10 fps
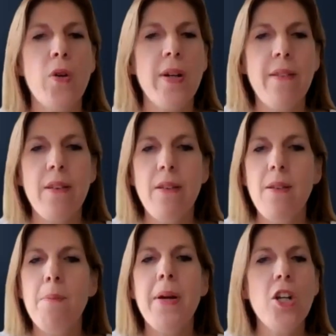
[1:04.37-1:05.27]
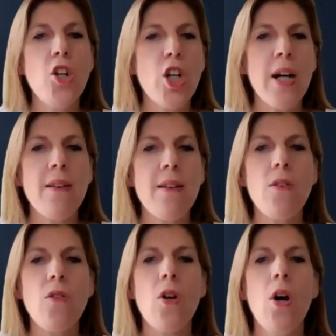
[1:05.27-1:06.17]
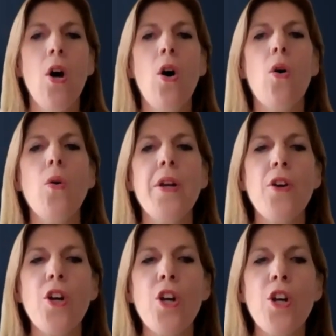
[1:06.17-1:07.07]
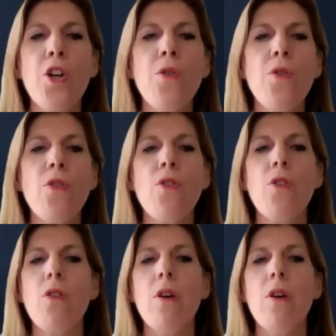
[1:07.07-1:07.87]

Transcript: for instance, meningitis or an acute